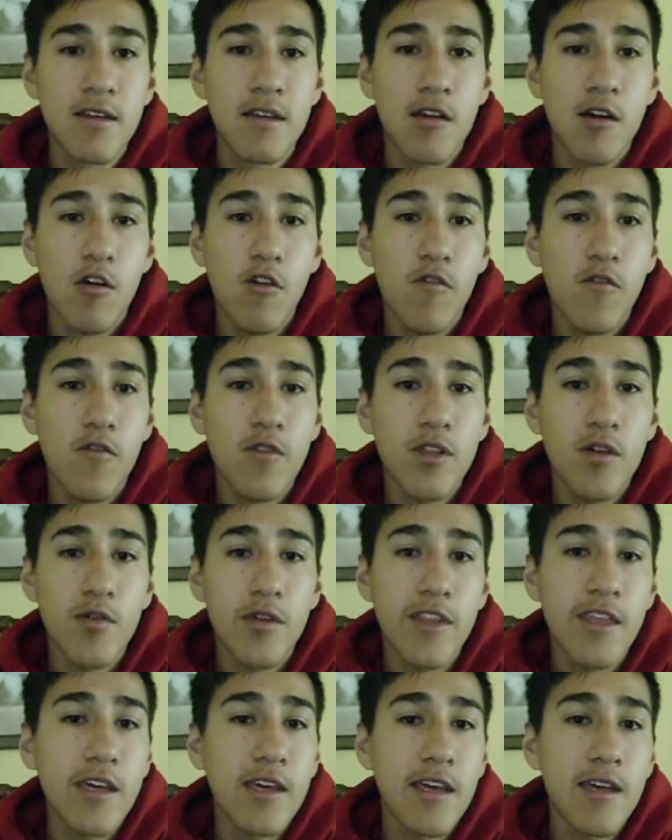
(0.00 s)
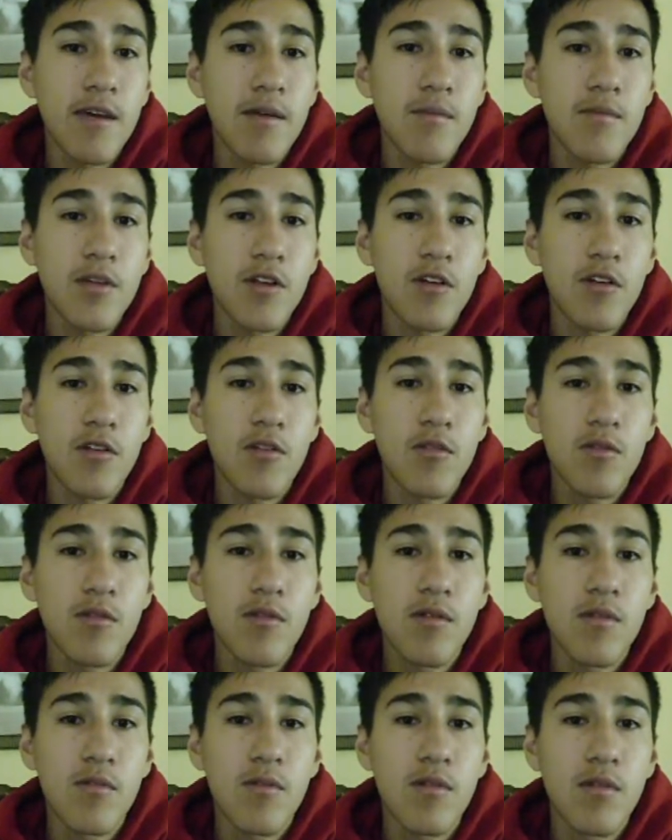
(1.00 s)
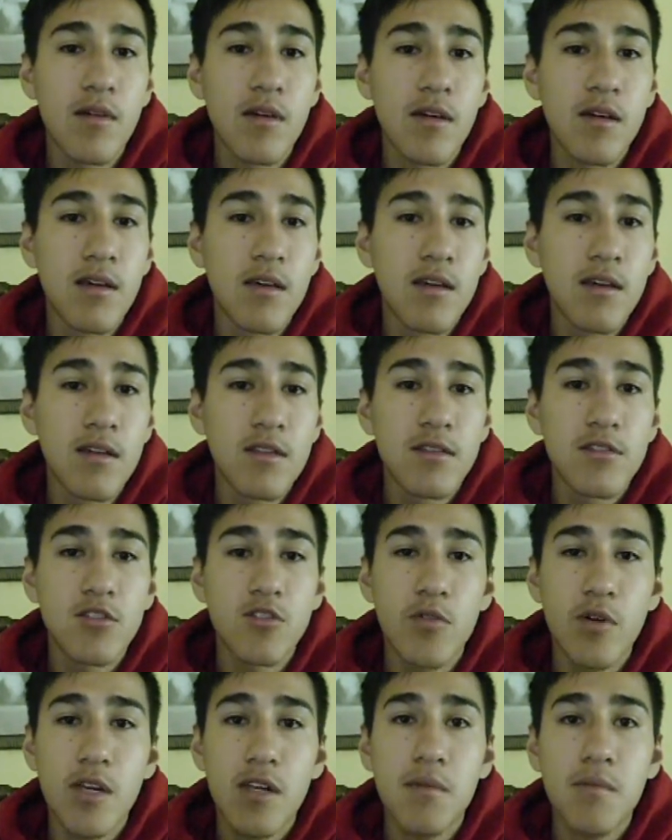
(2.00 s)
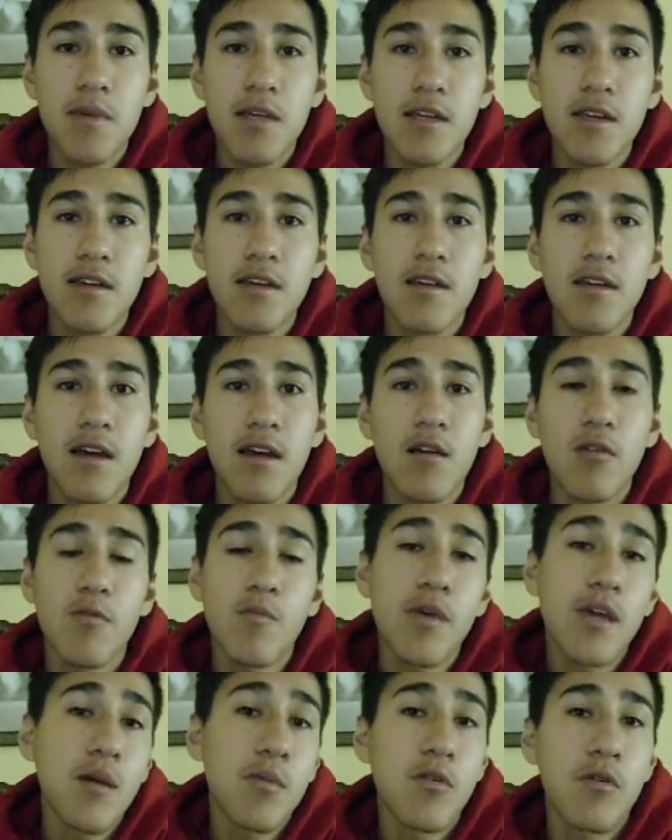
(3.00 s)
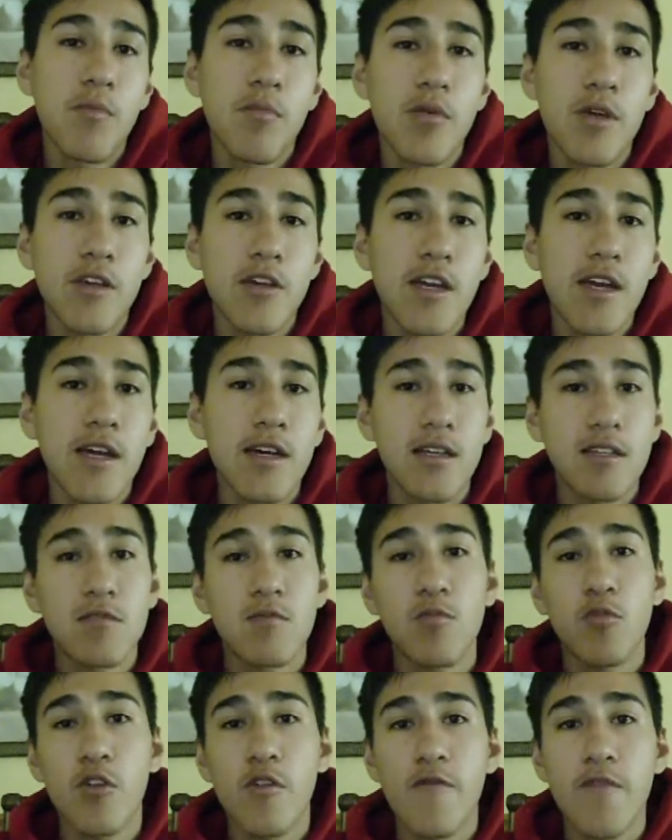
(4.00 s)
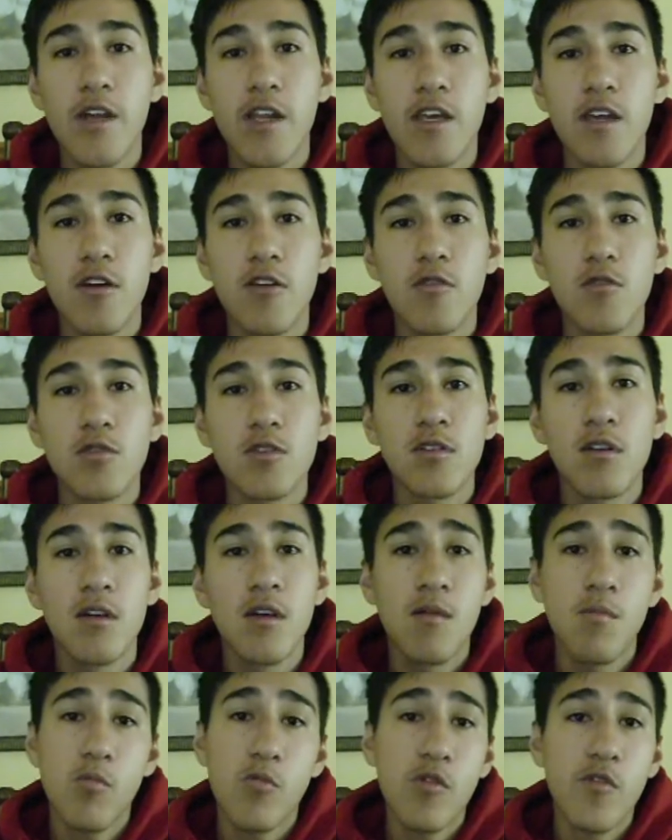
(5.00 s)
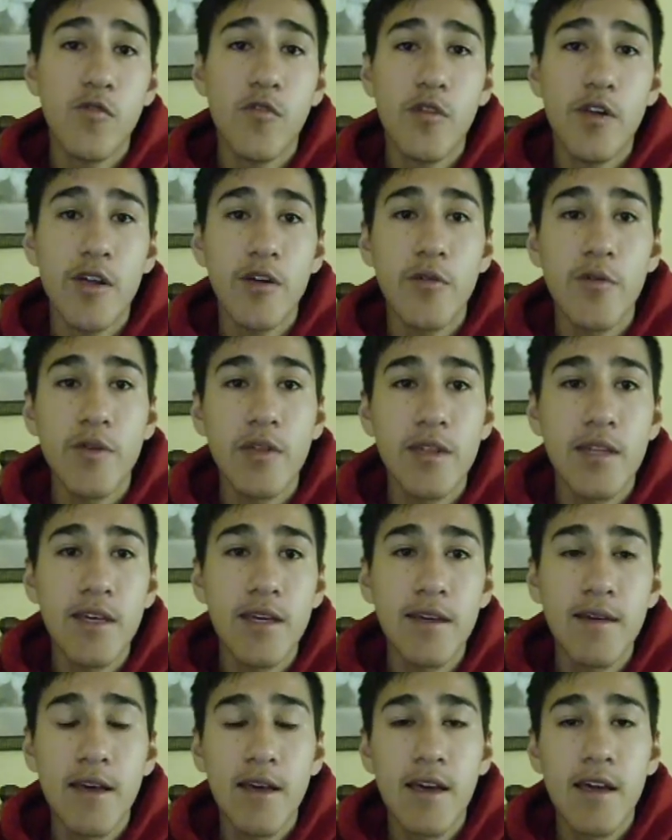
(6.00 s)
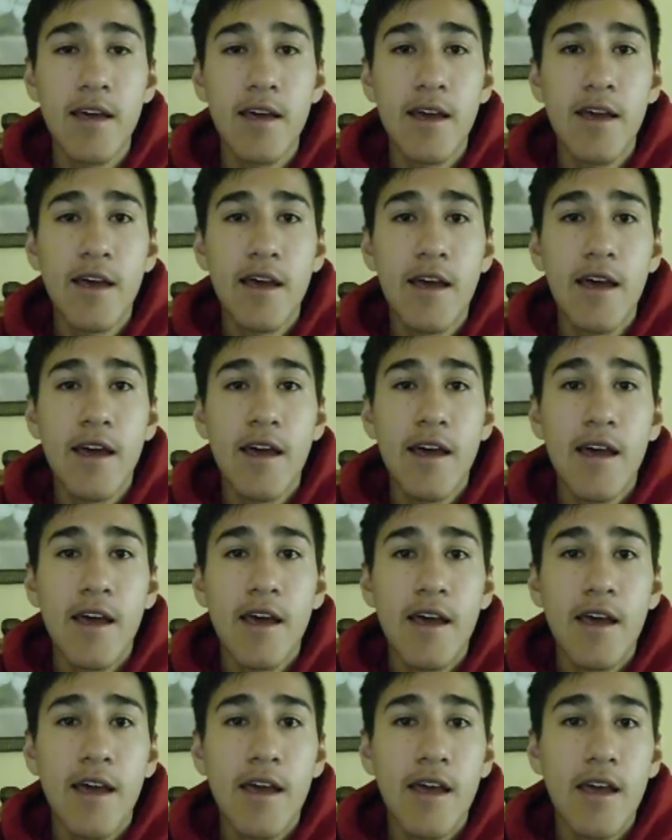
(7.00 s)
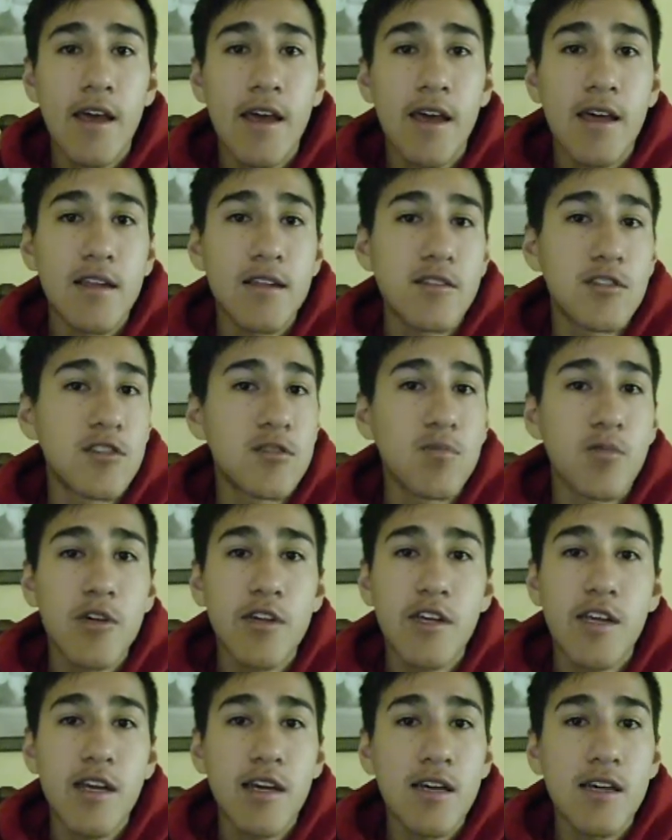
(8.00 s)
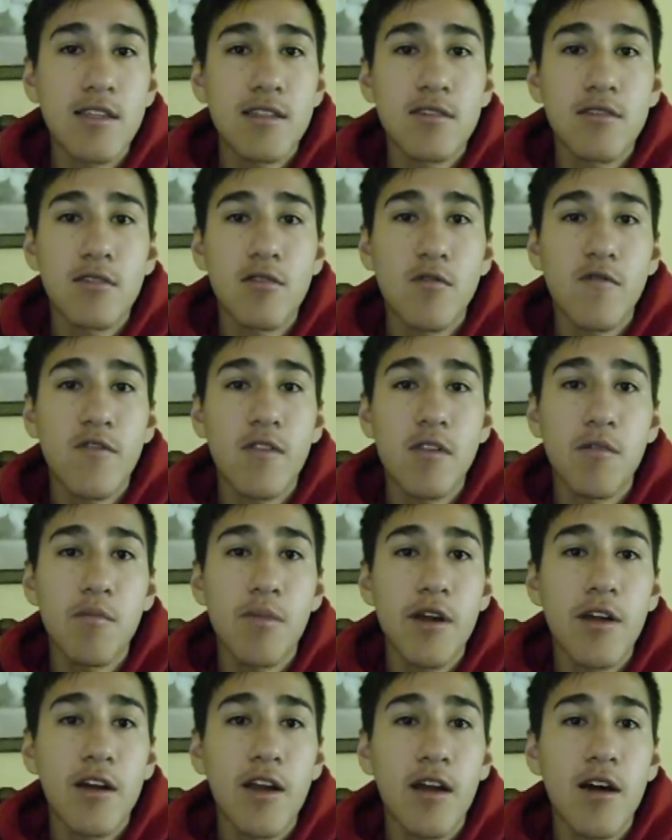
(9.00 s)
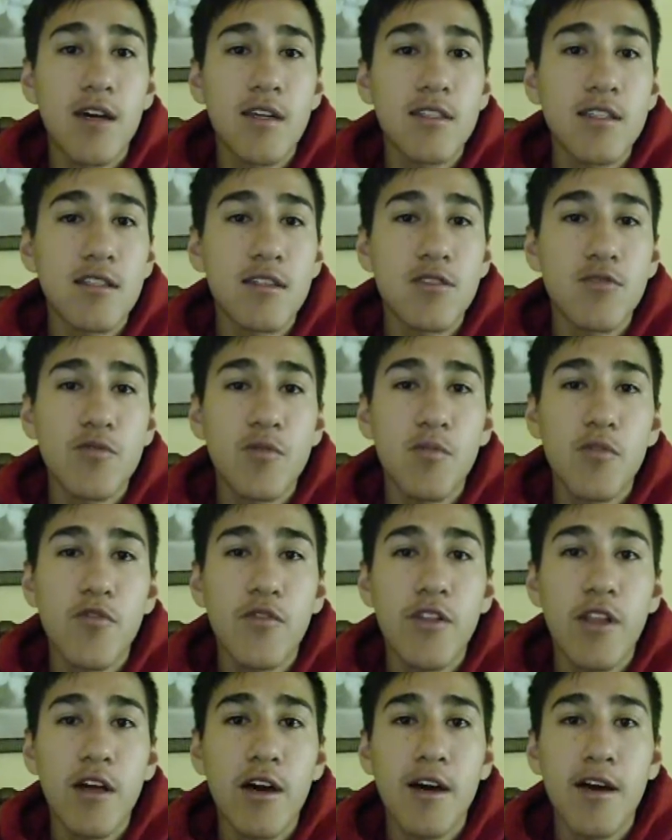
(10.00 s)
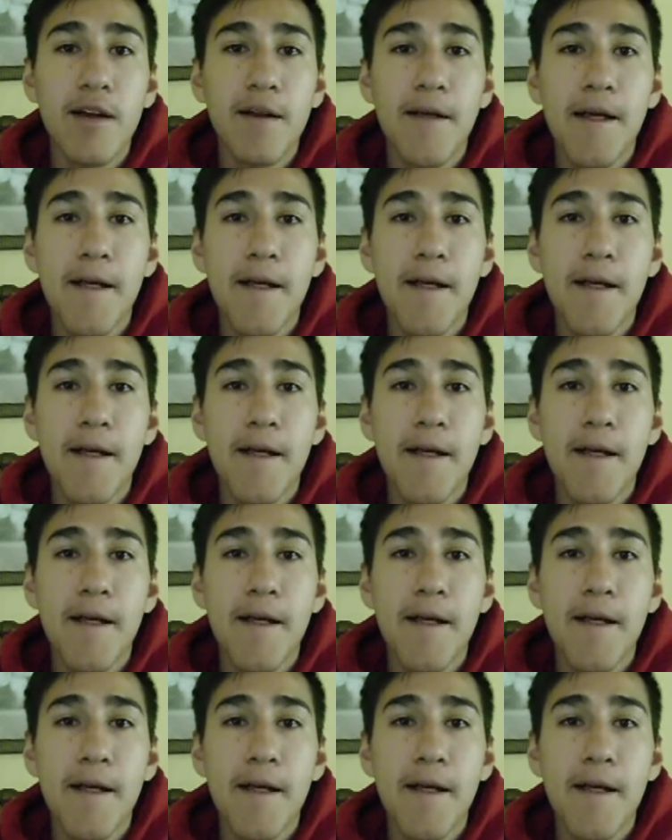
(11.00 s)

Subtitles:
hopefully with him, you know, joining me, I will be able to bring you guys more videos more frequently and just bring you guys hopefully better content as we move along.